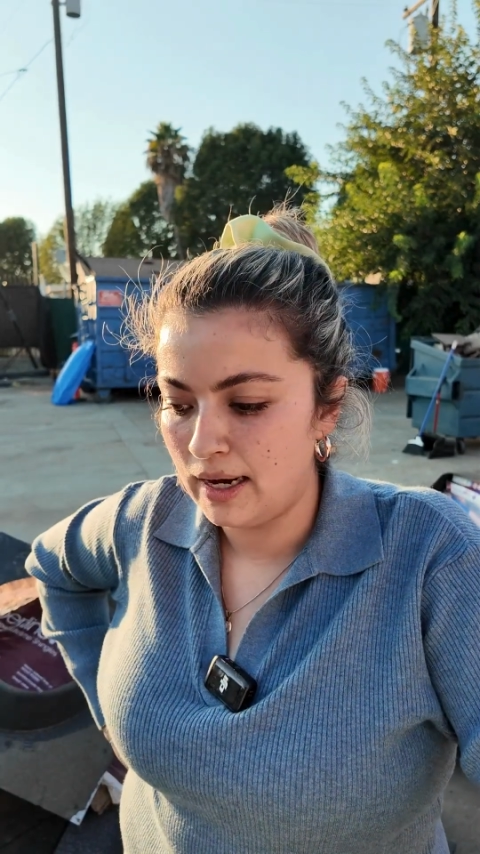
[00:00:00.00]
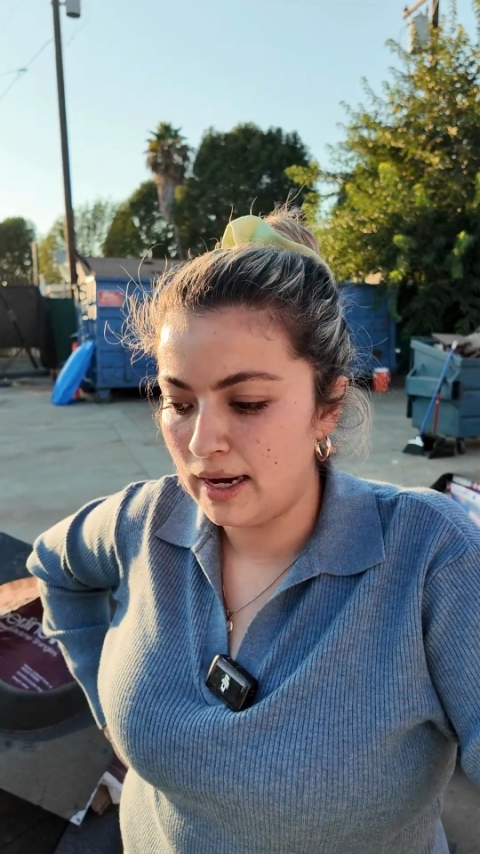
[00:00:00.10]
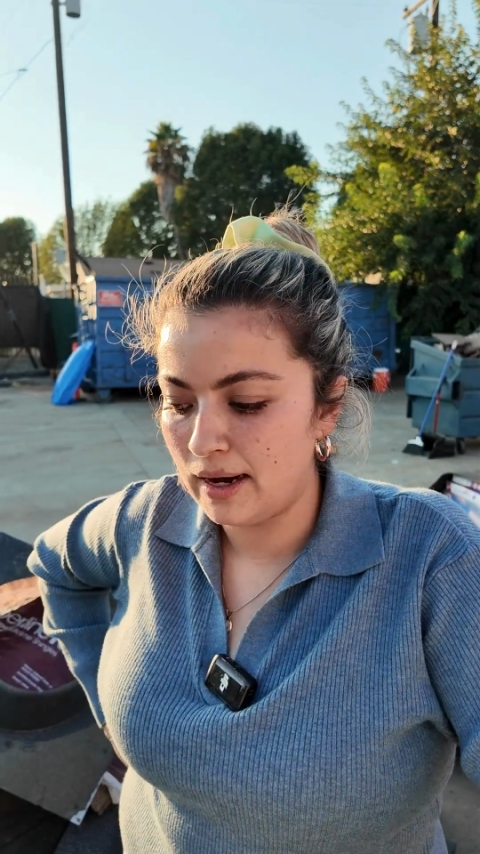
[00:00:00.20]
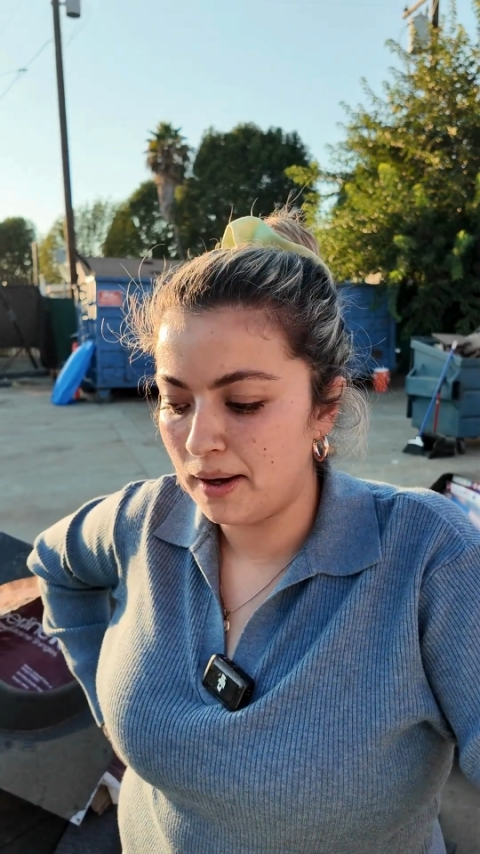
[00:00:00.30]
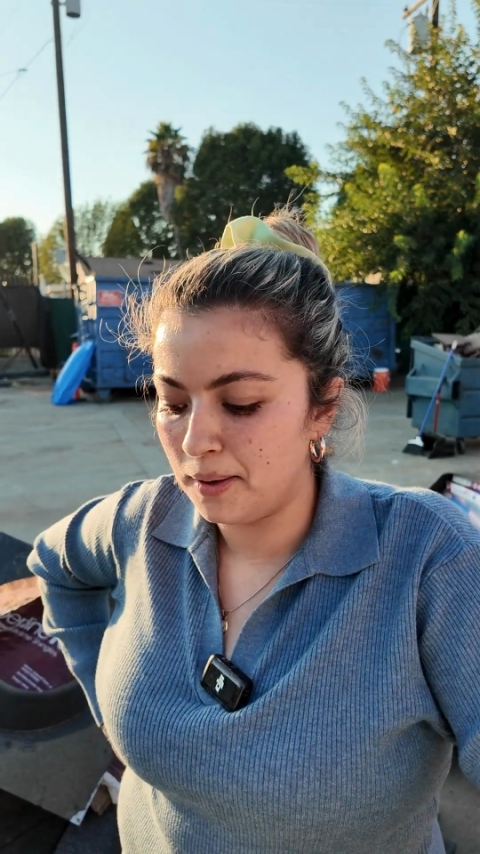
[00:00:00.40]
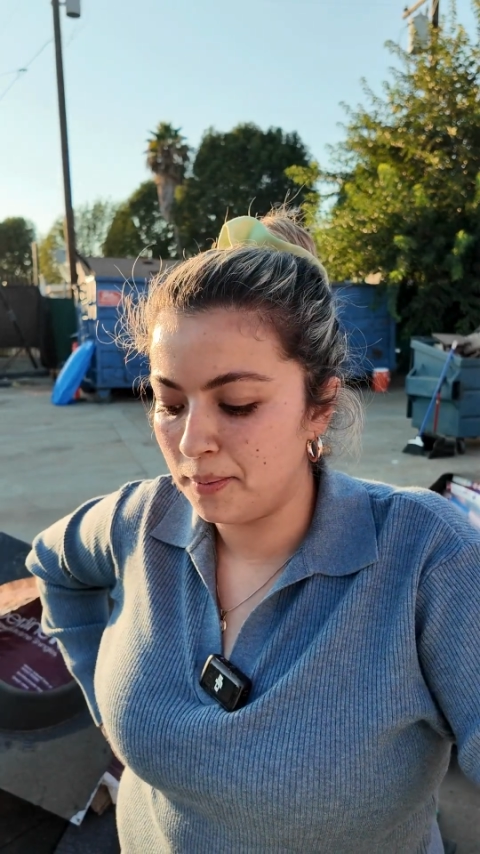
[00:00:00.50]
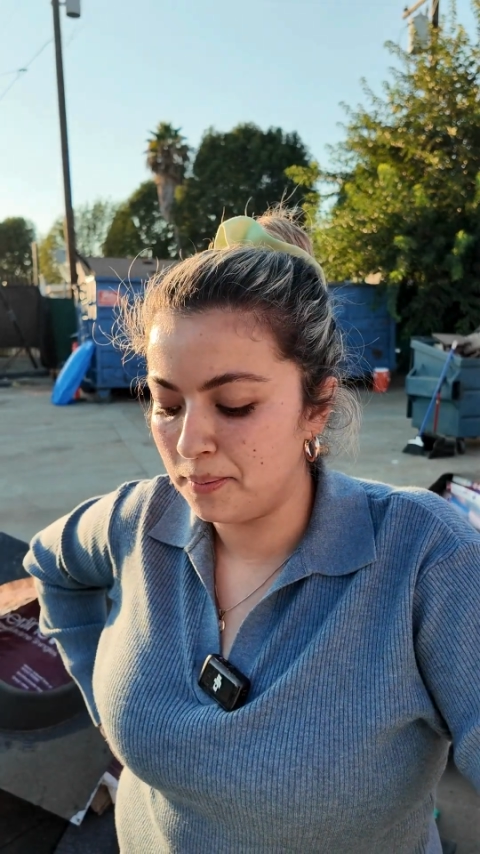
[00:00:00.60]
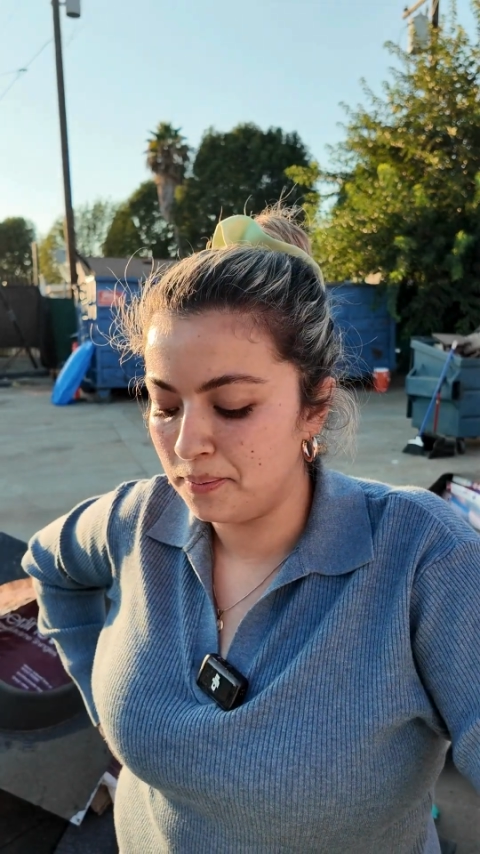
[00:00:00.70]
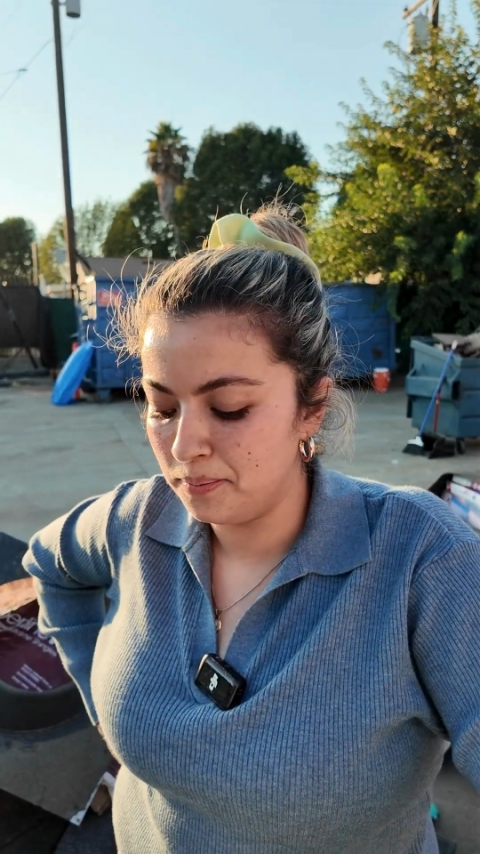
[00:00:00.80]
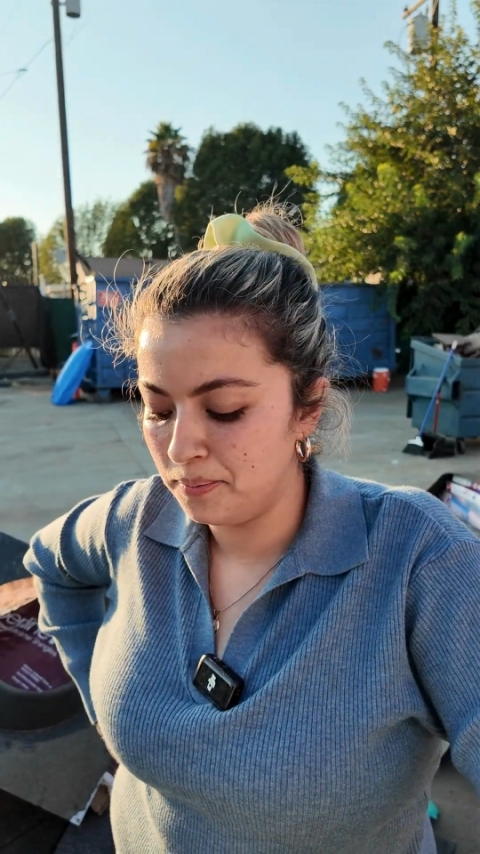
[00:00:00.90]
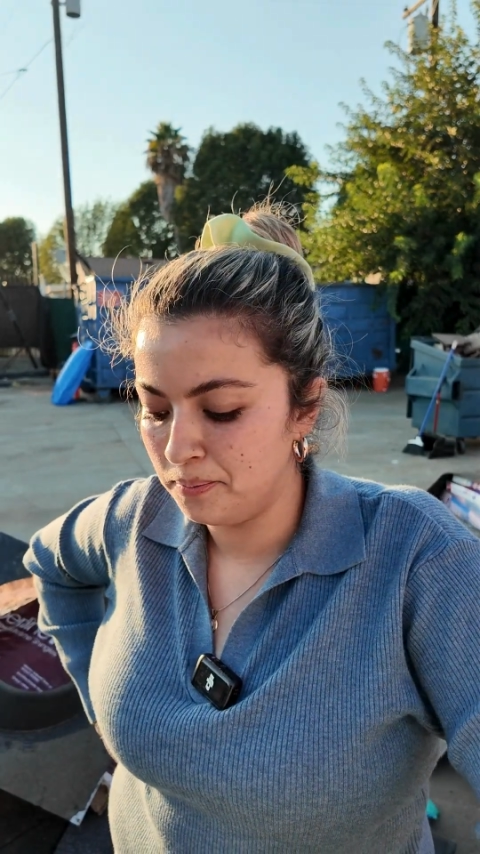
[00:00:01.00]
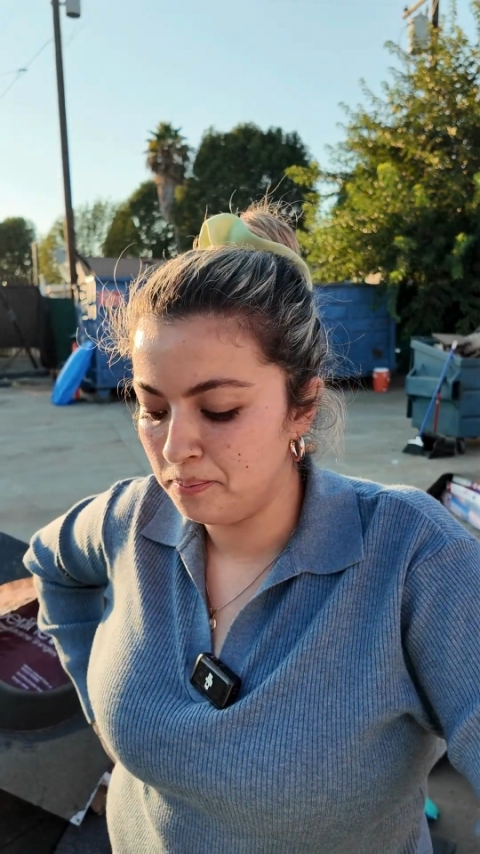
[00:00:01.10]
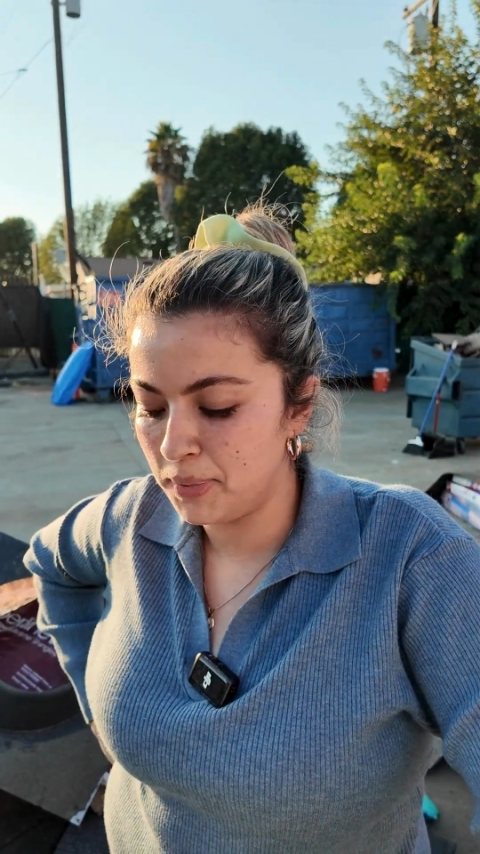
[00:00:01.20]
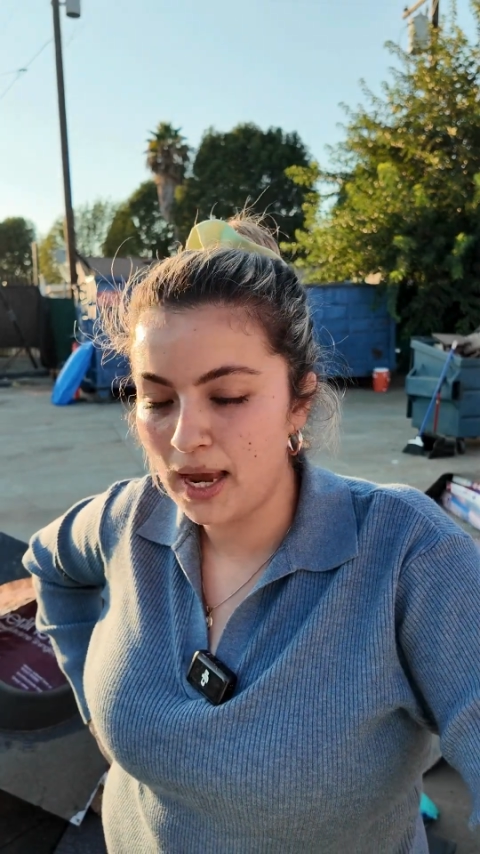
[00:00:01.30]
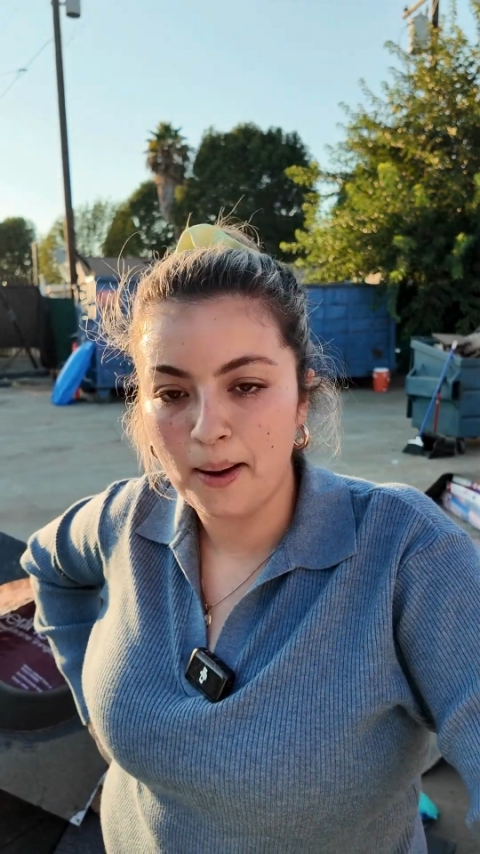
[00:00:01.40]
But
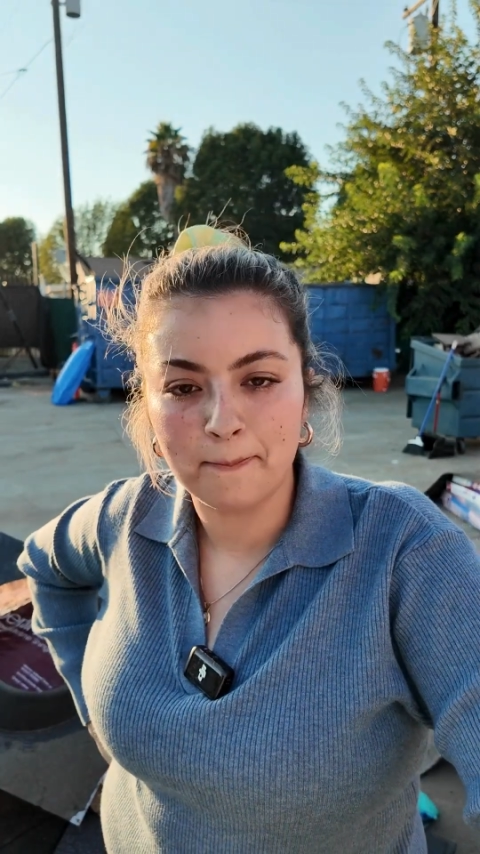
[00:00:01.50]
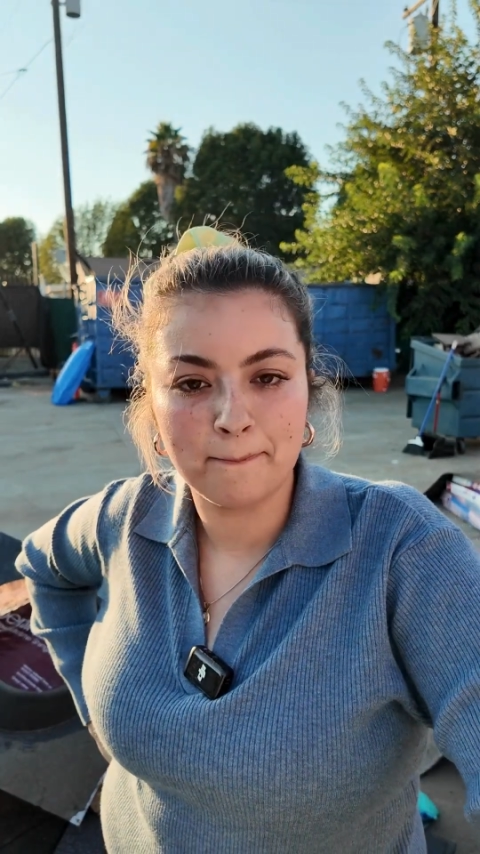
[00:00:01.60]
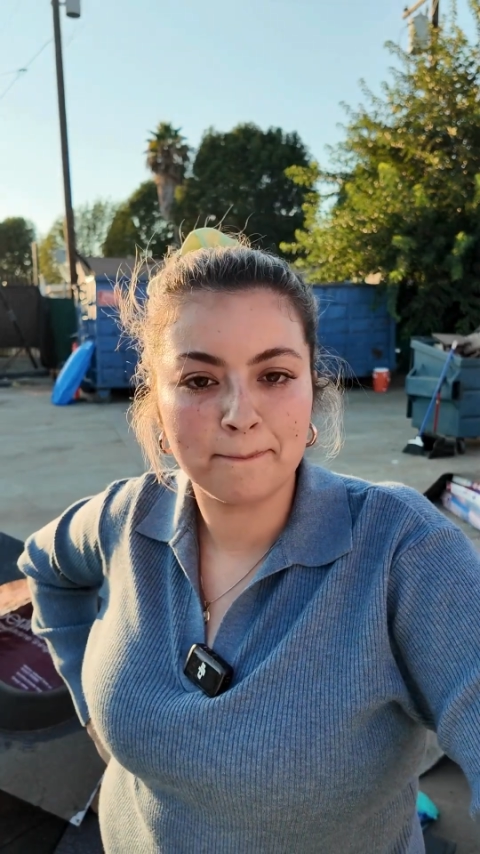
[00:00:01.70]
yeah.